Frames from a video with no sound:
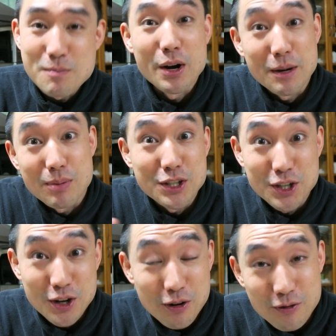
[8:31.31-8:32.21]
Might
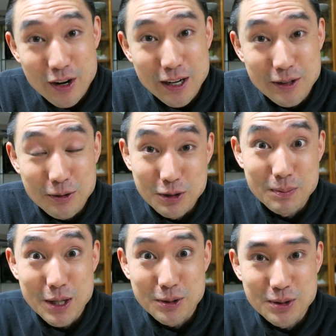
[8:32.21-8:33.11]
impress your girlfriend or a
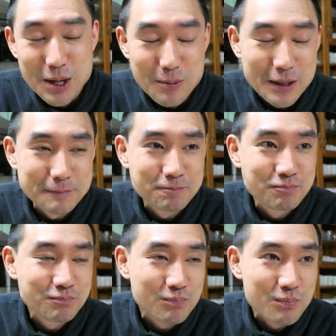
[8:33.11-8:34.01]
special
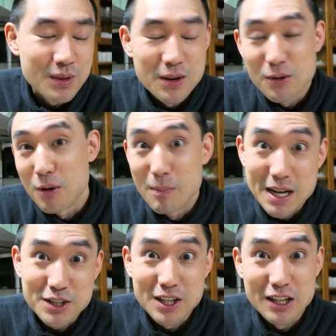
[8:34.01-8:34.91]
someone or
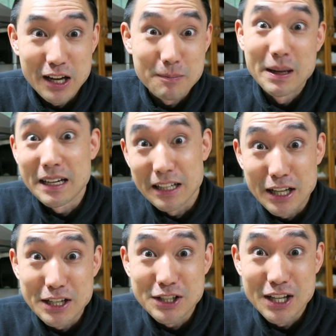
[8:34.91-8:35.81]
bachelor like me.
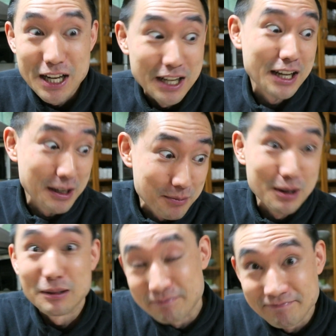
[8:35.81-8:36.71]
At least eat
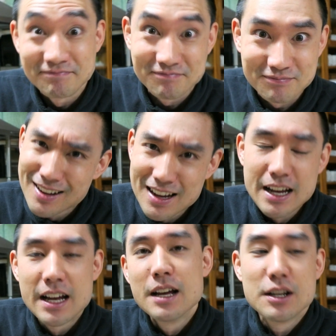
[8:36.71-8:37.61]
well.
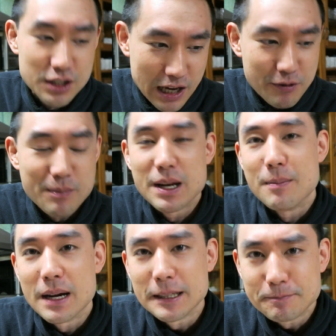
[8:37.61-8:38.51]
Save you a
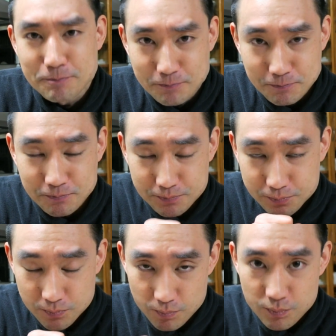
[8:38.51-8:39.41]
bit of money
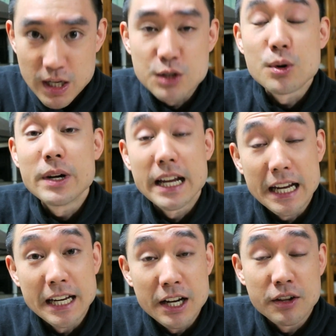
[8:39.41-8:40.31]
as well.
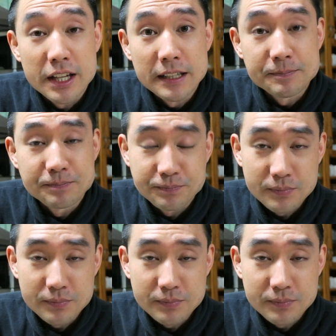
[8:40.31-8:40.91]
Eat healthier.